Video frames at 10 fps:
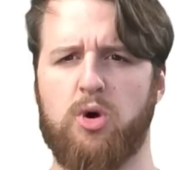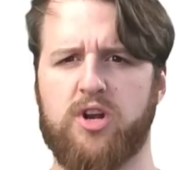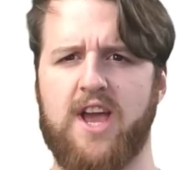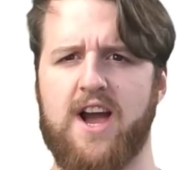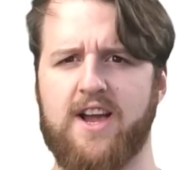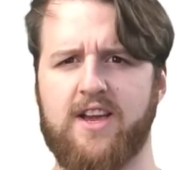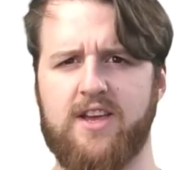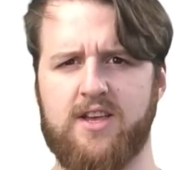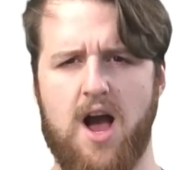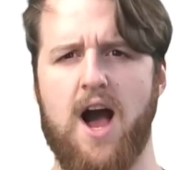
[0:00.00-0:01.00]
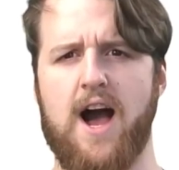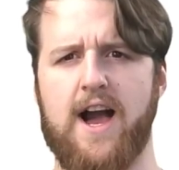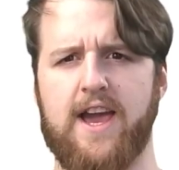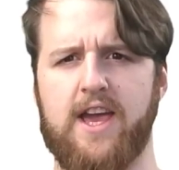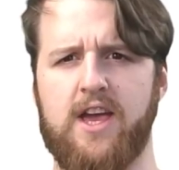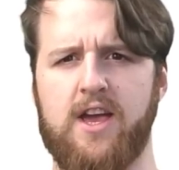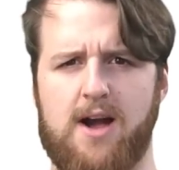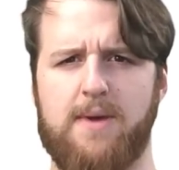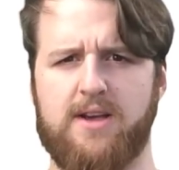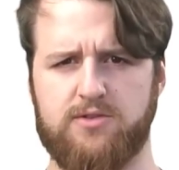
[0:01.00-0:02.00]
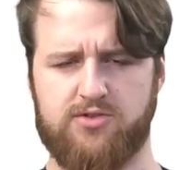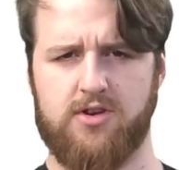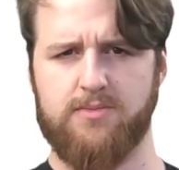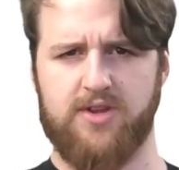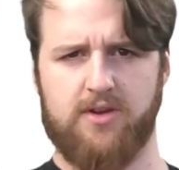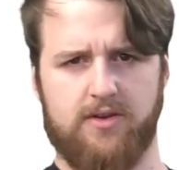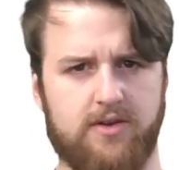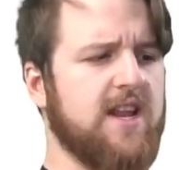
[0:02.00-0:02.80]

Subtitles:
board gang. I'm Hellstorm Dude.